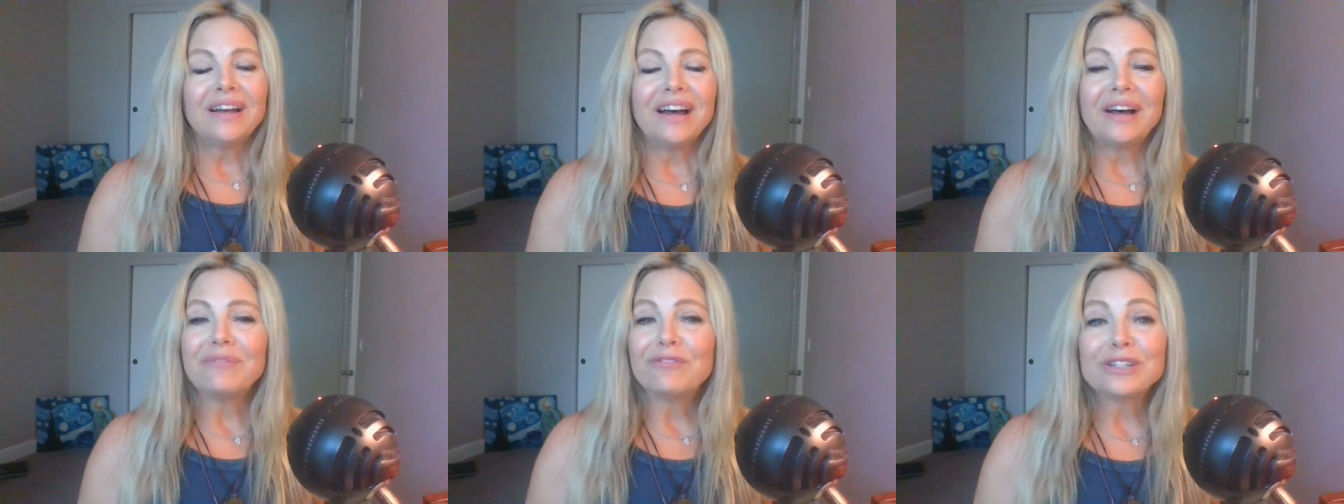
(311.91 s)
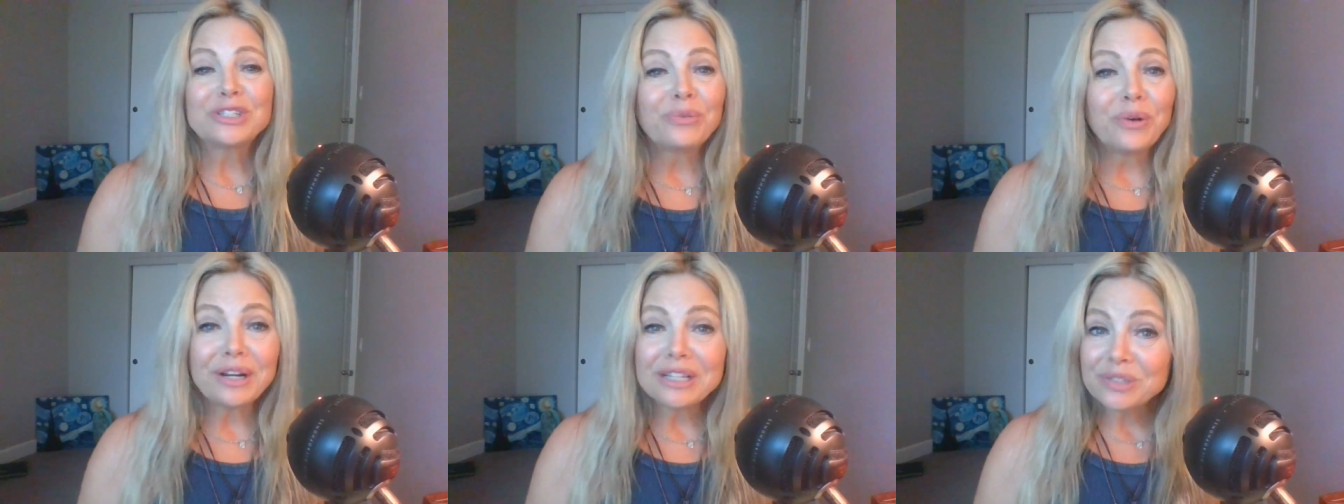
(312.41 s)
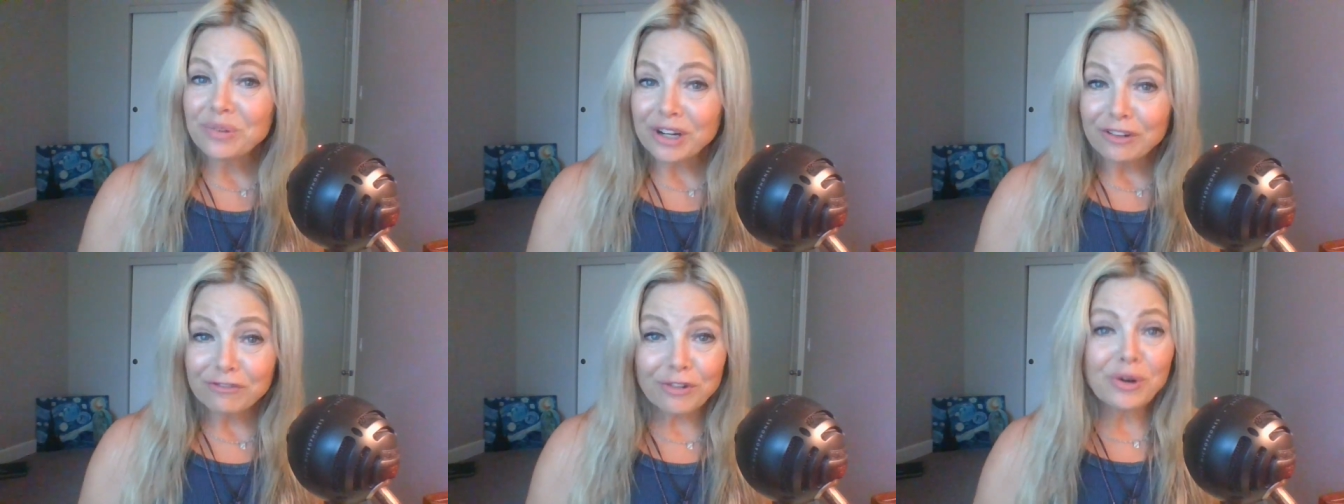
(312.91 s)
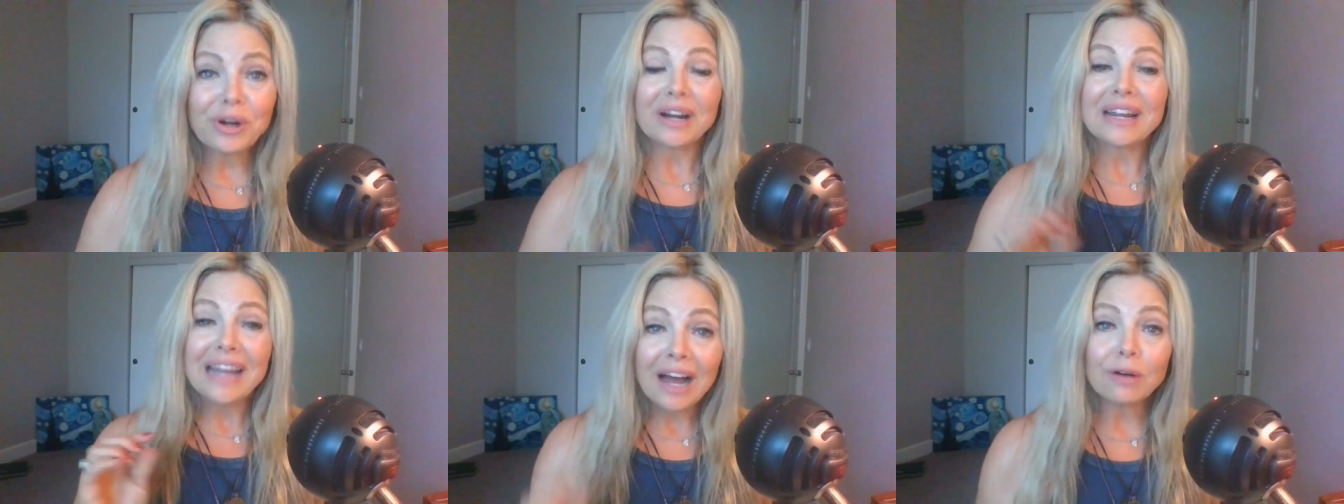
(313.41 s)
for
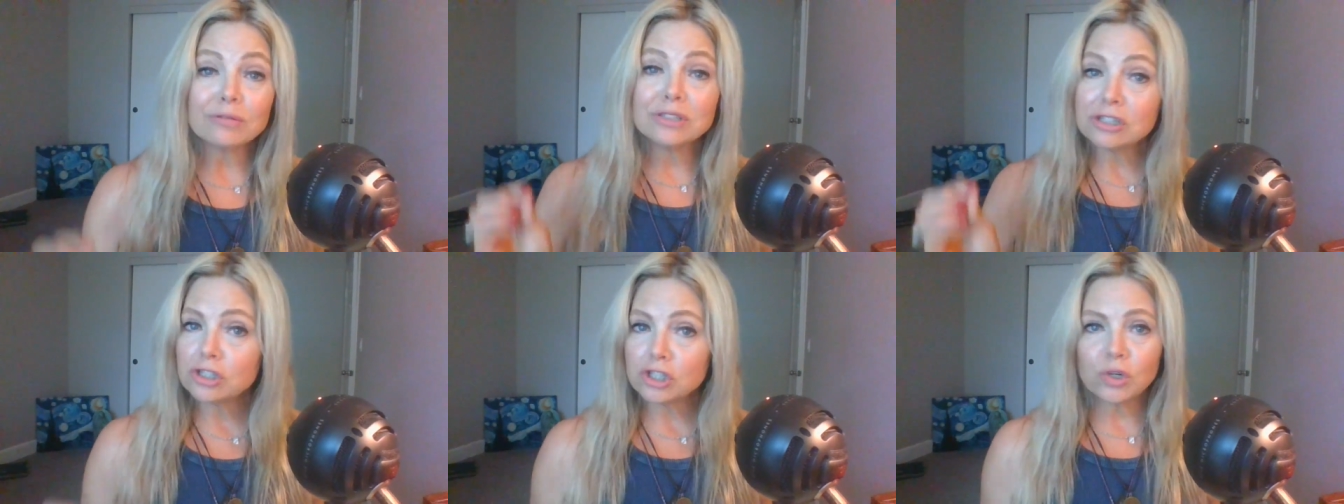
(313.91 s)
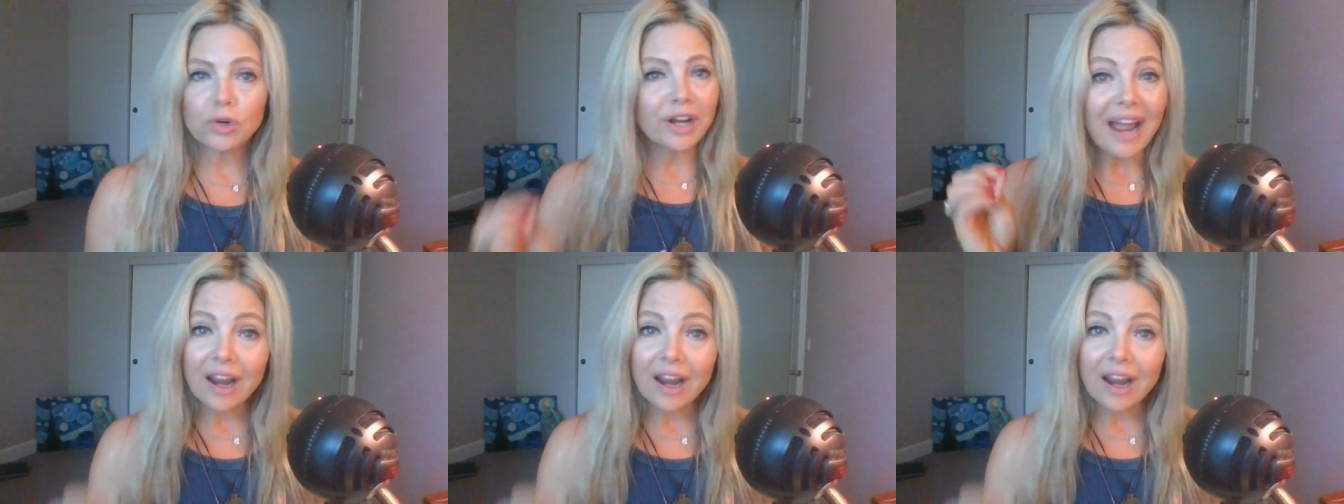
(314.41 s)
2024, counting joy.